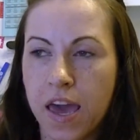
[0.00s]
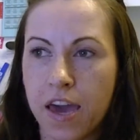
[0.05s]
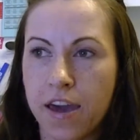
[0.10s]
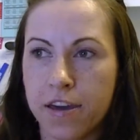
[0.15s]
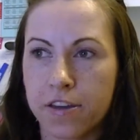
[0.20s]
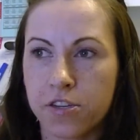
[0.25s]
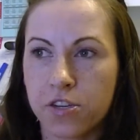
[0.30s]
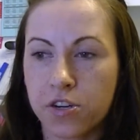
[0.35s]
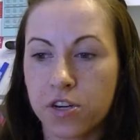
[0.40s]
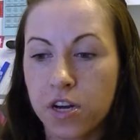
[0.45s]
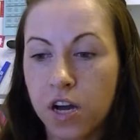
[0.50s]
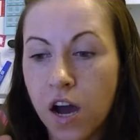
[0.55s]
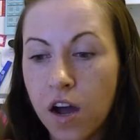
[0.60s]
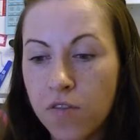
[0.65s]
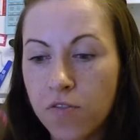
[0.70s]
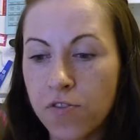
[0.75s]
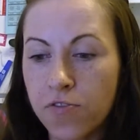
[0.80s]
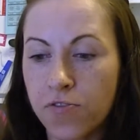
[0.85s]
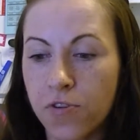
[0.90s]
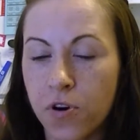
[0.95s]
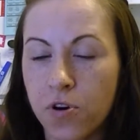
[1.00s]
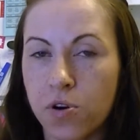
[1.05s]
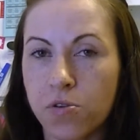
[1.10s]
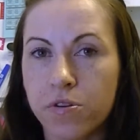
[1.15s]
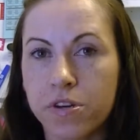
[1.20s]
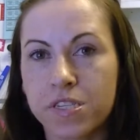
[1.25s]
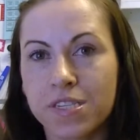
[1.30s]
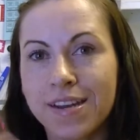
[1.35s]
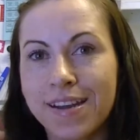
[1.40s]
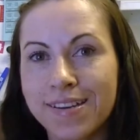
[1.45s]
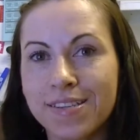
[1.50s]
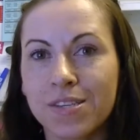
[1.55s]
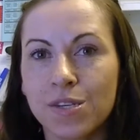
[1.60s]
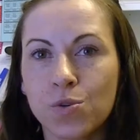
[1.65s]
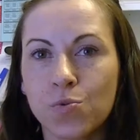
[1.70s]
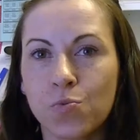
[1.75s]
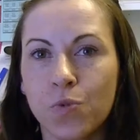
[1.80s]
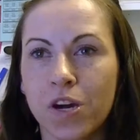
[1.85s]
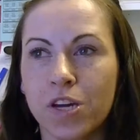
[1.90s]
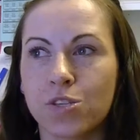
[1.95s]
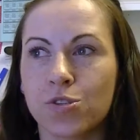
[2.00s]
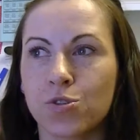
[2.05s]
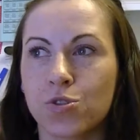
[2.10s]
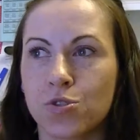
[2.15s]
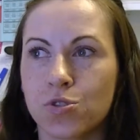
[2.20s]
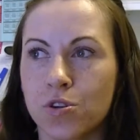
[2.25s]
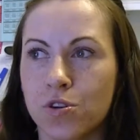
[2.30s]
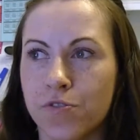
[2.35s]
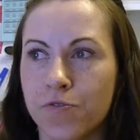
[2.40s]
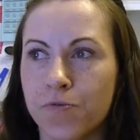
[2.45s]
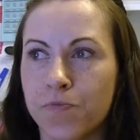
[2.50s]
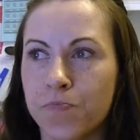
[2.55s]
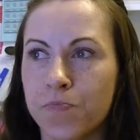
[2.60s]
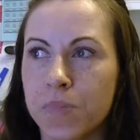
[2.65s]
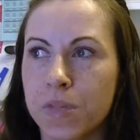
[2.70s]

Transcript: And your cover photo is an excellent way to sort of